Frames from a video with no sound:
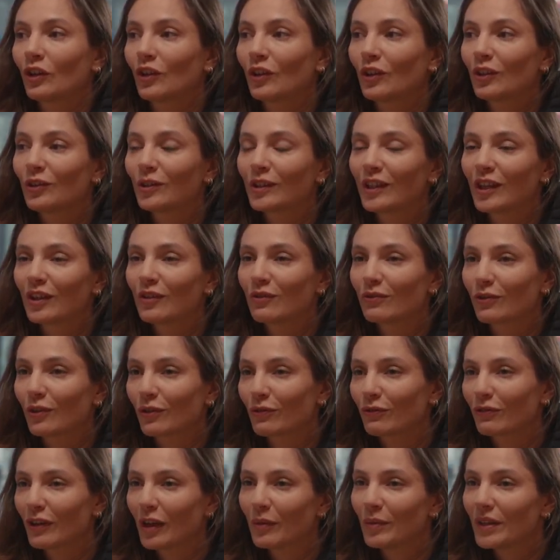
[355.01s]
looking for
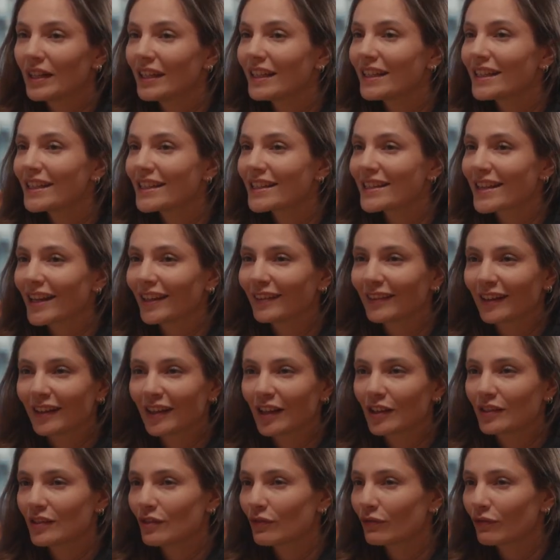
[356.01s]
families,
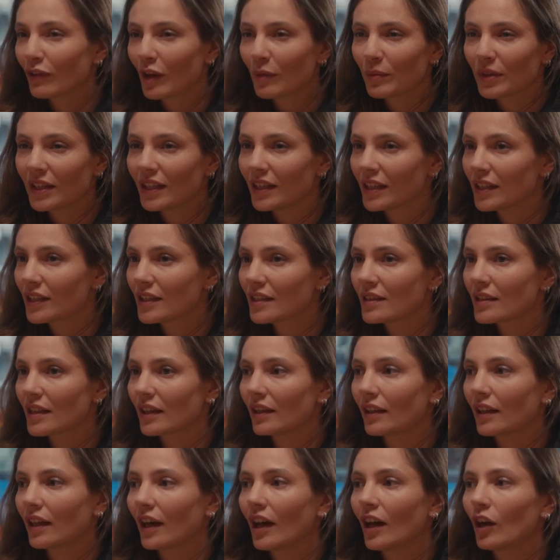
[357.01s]
alternative families,
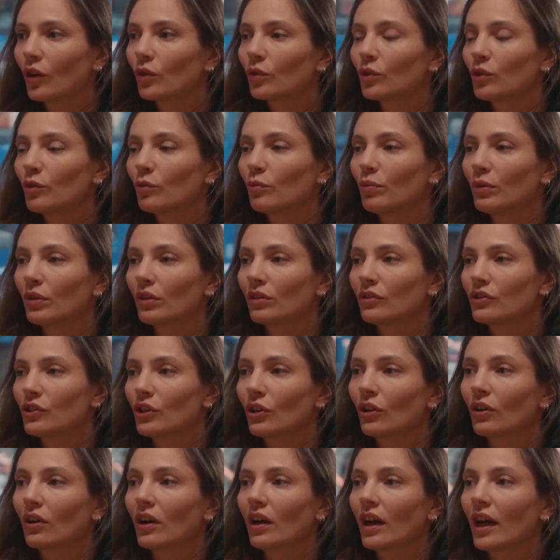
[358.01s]
and how you build
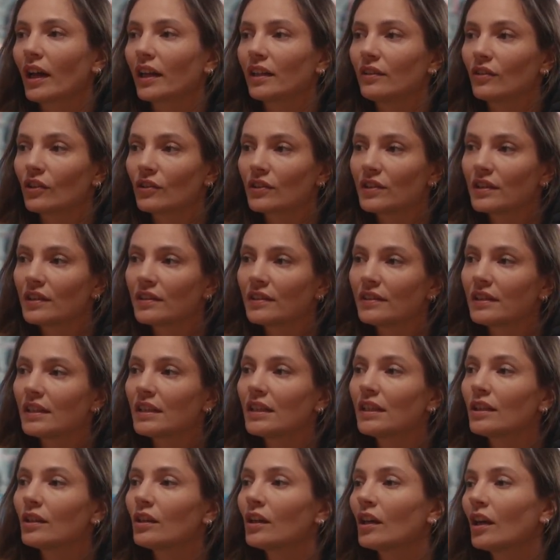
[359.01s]
your
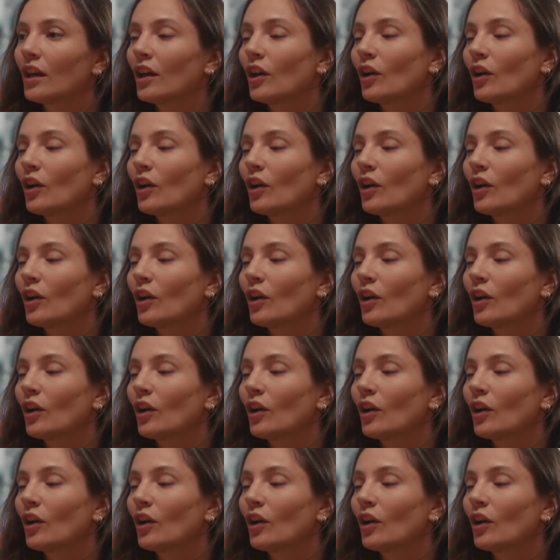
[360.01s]
identity